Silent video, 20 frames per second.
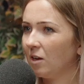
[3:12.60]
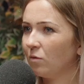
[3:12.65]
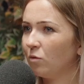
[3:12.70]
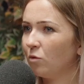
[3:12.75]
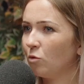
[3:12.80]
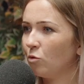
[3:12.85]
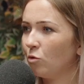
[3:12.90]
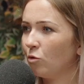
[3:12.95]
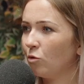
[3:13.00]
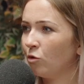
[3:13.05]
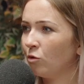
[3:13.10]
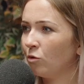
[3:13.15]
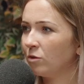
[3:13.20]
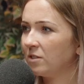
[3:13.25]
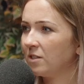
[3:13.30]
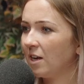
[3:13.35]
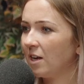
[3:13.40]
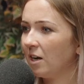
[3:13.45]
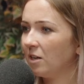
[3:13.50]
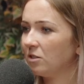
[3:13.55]
for
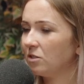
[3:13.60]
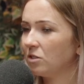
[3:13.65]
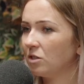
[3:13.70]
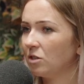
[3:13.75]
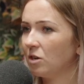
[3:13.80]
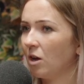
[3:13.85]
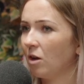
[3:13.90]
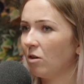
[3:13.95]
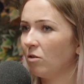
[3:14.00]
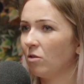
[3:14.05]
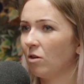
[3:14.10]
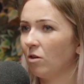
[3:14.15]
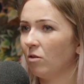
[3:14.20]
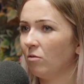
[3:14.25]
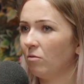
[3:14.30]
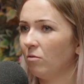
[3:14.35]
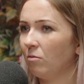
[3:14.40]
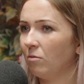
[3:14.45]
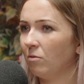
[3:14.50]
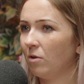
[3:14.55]
sellers to know that
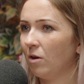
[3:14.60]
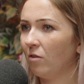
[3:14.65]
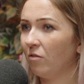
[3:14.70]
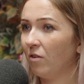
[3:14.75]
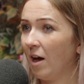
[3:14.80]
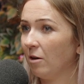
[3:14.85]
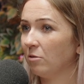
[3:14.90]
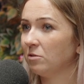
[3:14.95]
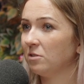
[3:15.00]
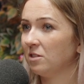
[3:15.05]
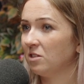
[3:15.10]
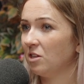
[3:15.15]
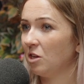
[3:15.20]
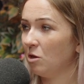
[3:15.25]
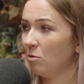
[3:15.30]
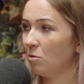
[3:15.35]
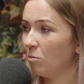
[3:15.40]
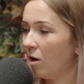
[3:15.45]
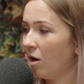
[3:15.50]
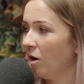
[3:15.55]
of houses that
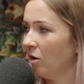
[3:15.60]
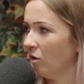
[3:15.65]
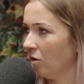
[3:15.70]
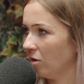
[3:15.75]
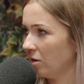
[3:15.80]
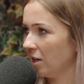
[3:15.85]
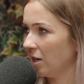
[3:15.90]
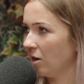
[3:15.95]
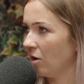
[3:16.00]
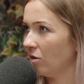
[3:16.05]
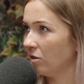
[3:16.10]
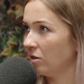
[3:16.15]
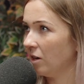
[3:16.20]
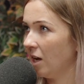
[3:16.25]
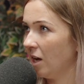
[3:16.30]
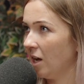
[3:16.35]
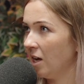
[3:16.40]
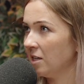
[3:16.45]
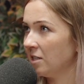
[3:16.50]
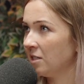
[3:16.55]
you are knocking on
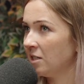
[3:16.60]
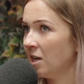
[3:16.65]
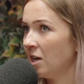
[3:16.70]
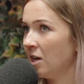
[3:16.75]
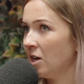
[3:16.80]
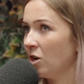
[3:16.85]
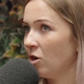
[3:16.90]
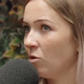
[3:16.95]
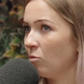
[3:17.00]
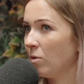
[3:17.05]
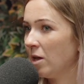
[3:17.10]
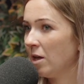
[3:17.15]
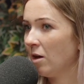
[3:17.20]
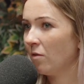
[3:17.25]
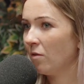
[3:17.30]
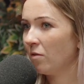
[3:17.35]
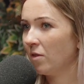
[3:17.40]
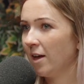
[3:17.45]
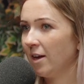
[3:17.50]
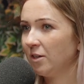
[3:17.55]
is we
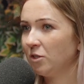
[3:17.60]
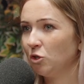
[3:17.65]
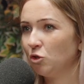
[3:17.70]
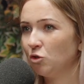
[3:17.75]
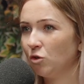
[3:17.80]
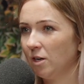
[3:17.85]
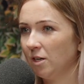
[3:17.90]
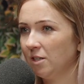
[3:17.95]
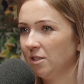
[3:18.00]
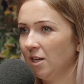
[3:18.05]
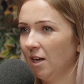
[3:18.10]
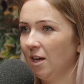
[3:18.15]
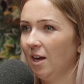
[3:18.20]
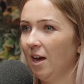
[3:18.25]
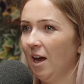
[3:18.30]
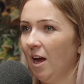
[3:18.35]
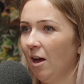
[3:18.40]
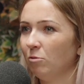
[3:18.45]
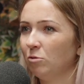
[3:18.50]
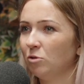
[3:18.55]
aren't there to try and take a
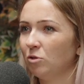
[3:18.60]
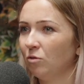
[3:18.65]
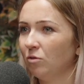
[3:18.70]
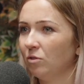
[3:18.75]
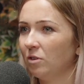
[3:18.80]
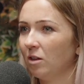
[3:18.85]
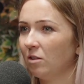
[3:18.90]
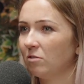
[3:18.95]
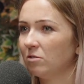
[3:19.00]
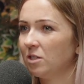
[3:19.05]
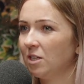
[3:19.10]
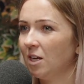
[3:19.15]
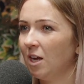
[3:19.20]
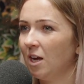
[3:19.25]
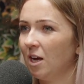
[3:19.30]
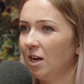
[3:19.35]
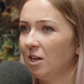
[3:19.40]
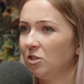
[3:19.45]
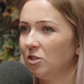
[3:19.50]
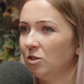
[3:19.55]
house off another
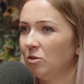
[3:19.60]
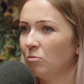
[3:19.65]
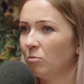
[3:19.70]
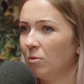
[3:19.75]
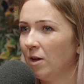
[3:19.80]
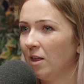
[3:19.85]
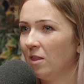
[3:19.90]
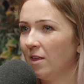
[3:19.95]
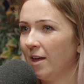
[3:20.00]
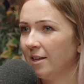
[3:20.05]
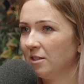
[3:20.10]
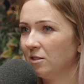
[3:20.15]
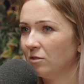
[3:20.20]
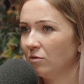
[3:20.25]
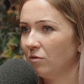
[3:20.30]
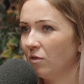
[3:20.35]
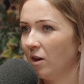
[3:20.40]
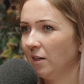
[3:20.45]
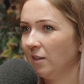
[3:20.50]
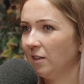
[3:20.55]
estate agent. We're there to
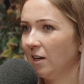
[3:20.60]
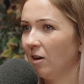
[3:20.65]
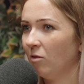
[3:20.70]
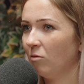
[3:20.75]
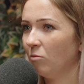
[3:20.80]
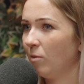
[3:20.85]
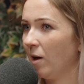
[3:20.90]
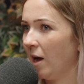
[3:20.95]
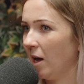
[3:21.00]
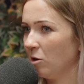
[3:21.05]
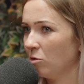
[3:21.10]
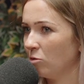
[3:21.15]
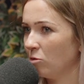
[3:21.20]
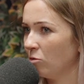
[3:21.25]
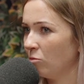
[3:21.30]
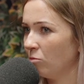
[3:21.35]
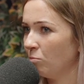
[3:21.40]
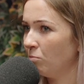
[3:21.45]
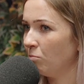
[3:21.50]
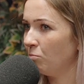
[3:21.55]
find out where
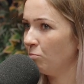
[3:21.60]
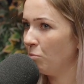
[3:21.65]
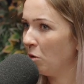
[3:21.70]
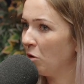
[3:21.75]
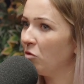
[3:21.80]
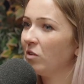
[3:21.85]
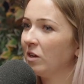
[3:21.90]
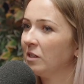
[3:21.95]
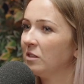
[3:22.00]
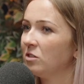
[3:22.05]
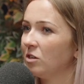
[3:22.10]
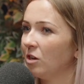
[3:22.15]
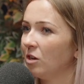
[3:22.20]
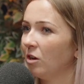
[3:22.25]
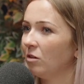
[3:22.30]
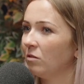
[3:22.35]
you're moving to.